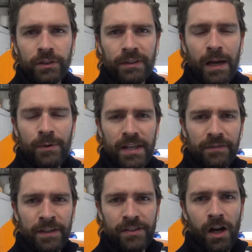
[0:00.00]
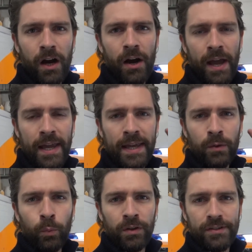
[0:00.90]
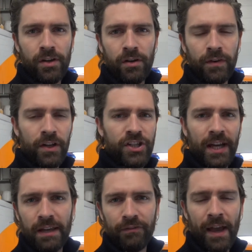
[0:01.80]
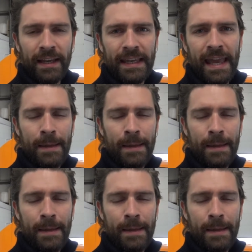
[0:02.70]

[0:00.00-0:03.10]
do now is give this car a once over, check it for any